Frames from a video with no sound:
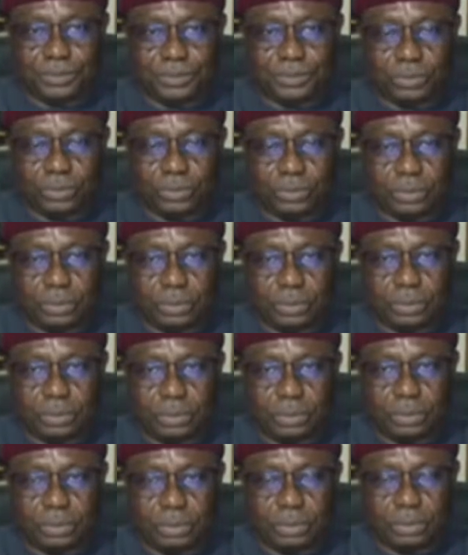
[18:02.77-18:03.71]

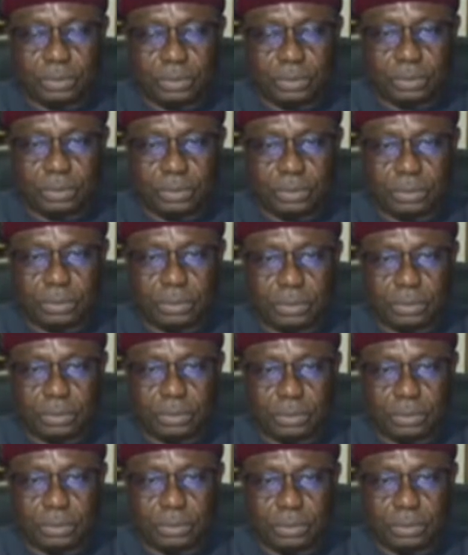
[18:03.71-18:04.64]

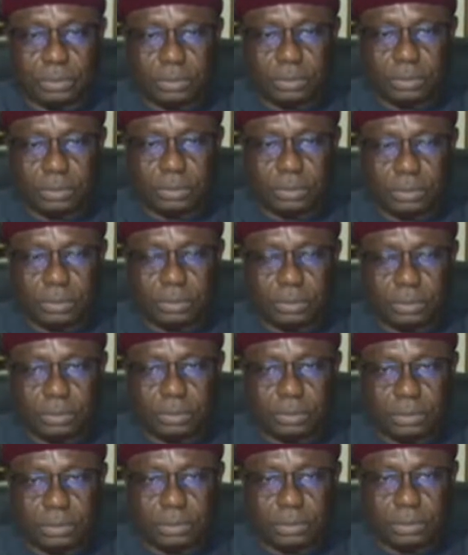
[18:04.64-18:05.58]

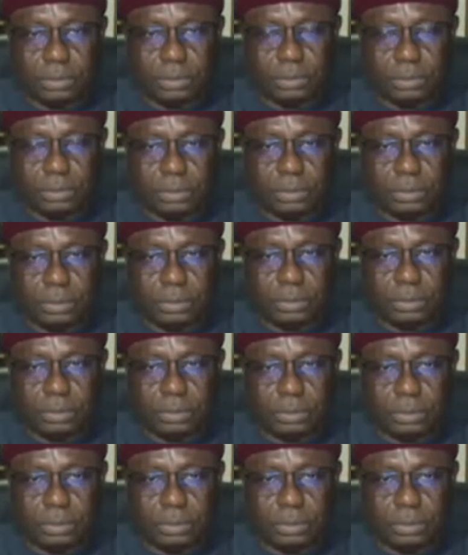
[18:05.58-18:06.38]
(silent)